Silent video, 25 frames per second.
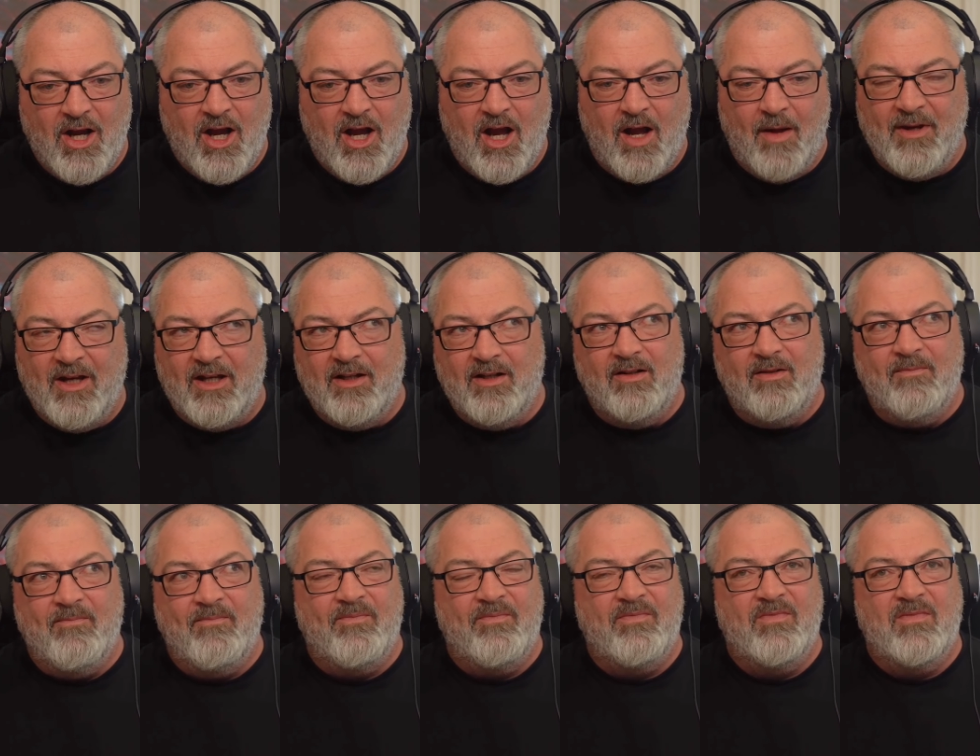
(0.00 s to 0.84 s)
I
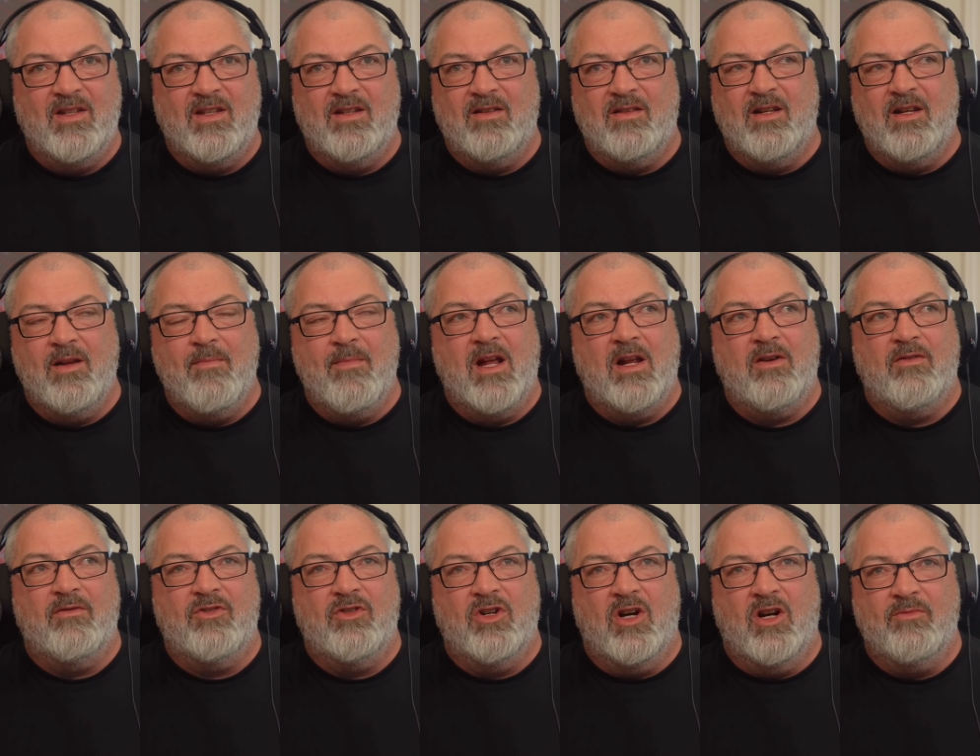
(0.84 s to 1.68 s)
mean, the
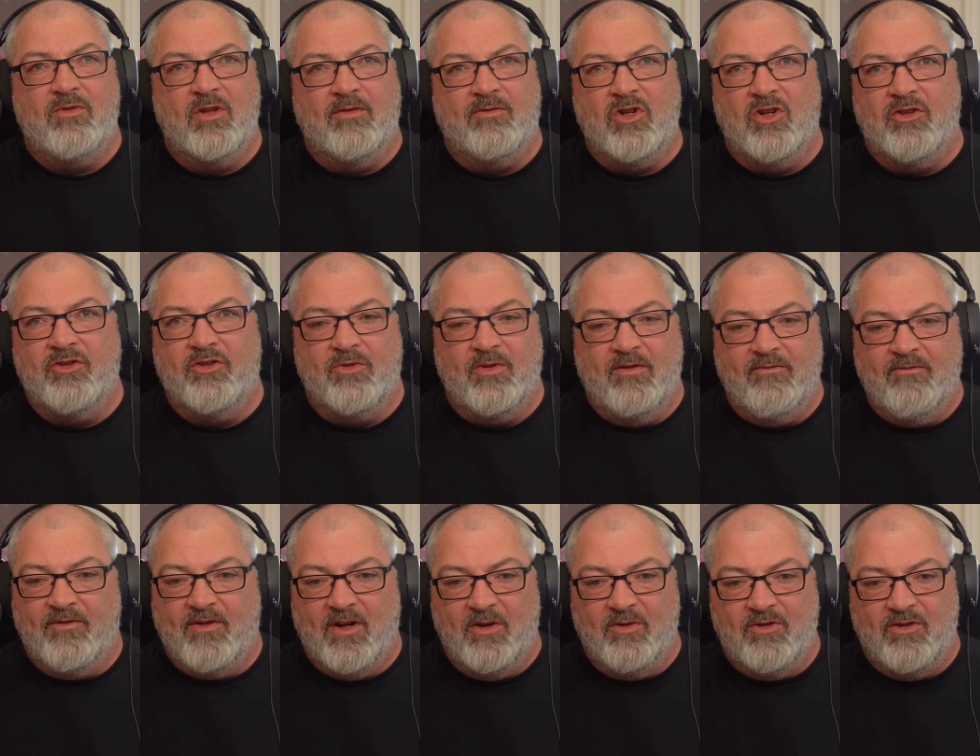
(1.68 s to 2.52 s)
amount of times I've gone to
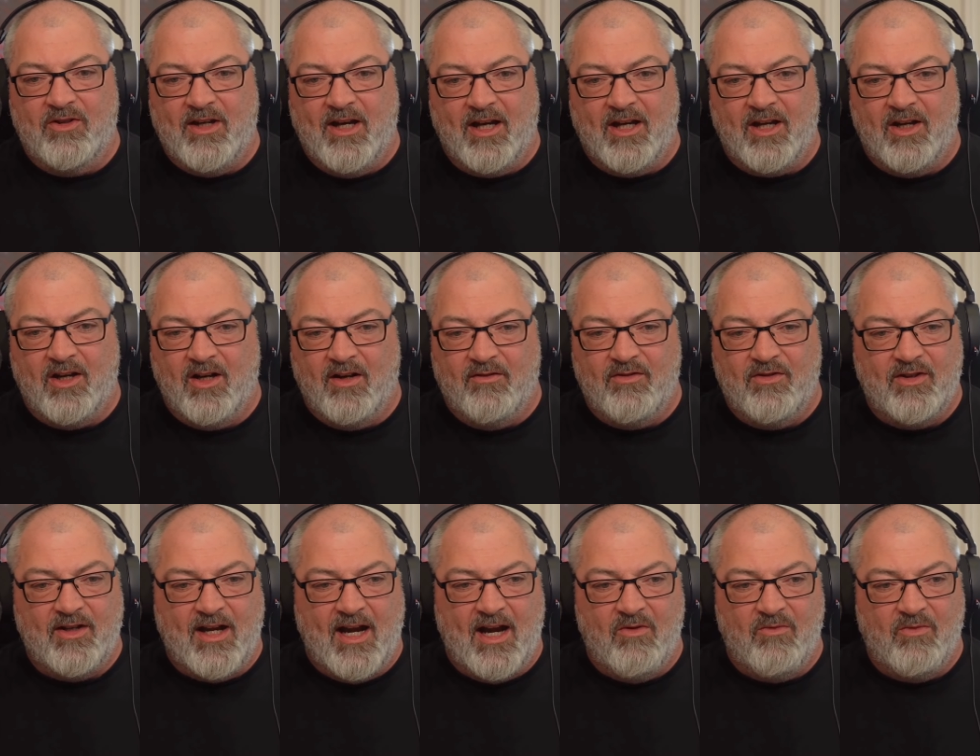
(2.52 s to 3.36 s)
InfoSec and I've
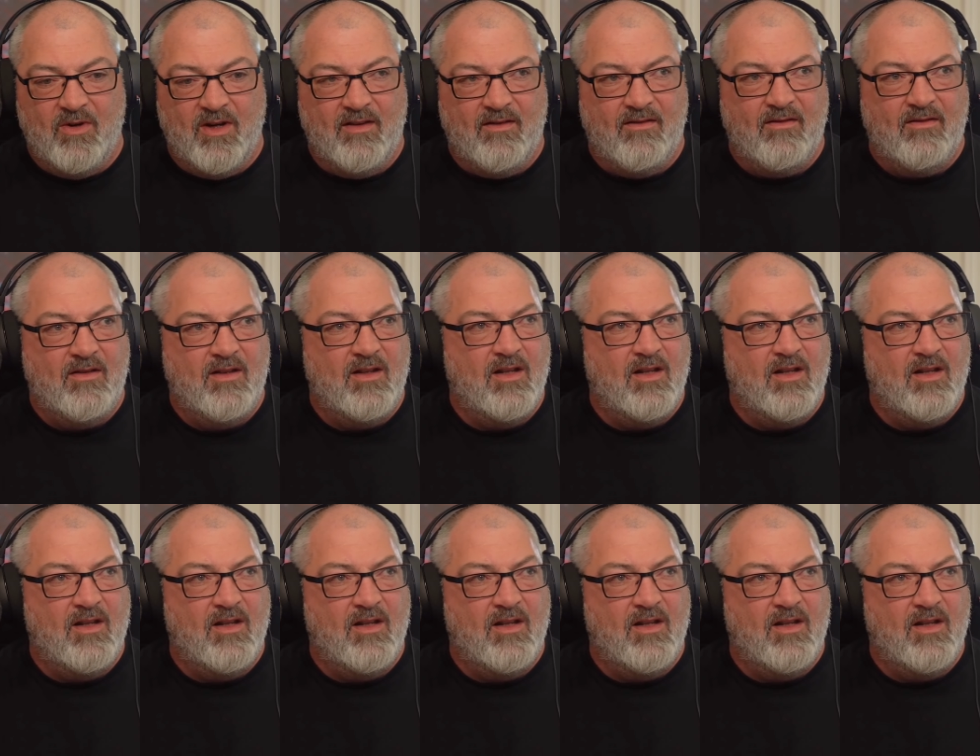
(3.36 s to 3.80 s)
sat with